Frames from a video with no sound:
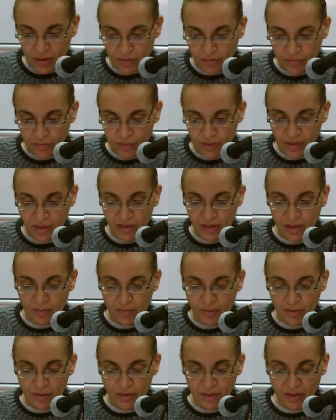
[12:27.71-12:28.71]
For
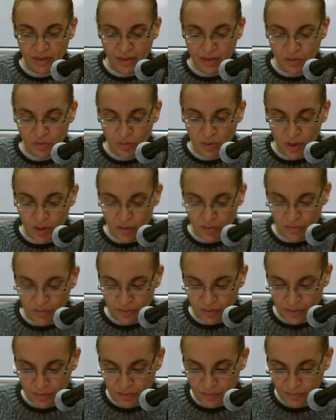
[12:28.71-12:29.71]
example, this is one of
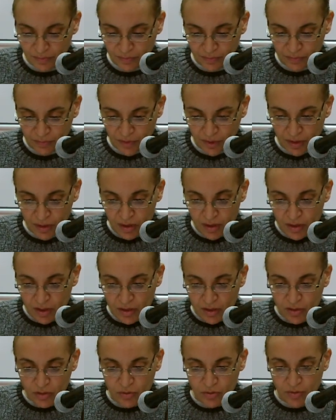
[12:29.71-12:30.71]
them.
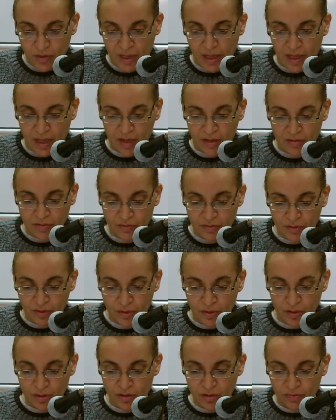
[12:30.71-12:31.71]
You have
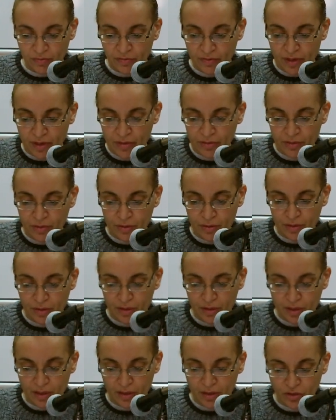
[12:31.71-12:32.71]
God the Father
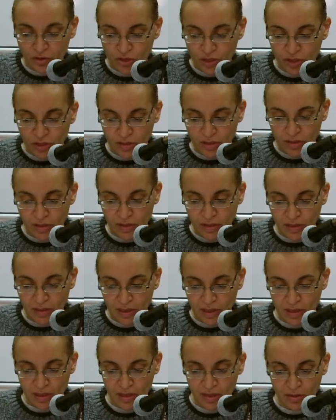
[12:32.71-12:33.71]
and then Jesus
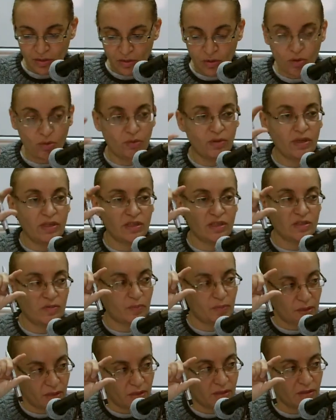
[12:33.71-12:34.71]
and then the Holy
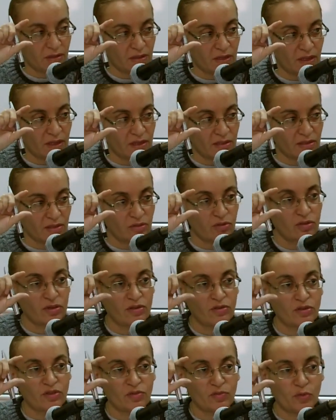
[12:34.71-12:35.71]
Spirit as
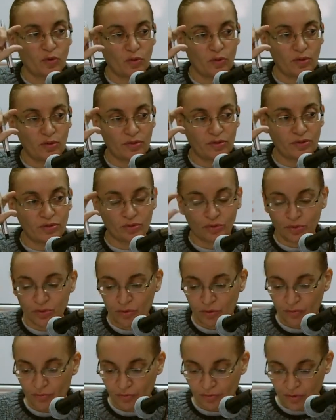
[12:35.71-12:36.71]
a smaller sort
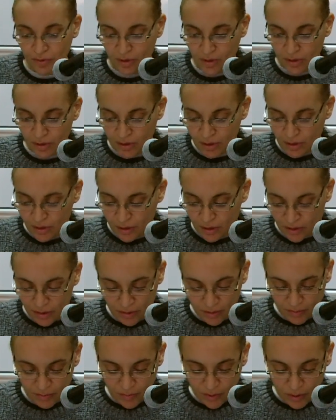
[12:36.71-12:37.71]
of
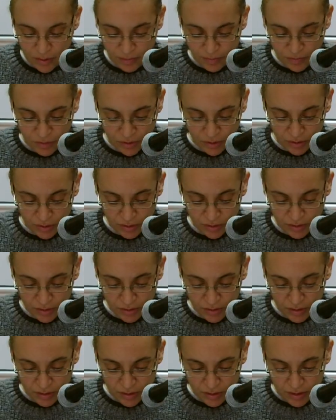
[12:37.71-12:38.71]
object.
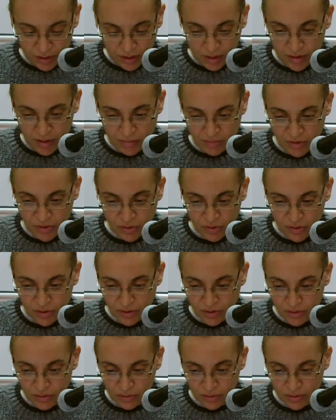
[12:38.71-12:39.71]

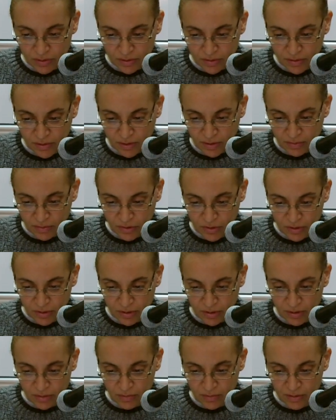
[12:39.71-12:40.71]
Subject,
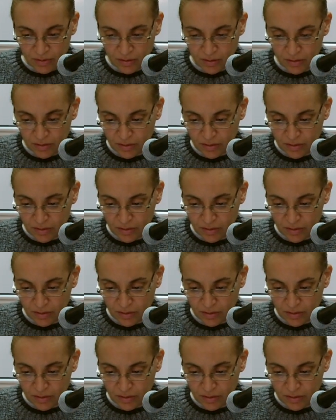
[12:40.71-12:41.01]
I mean.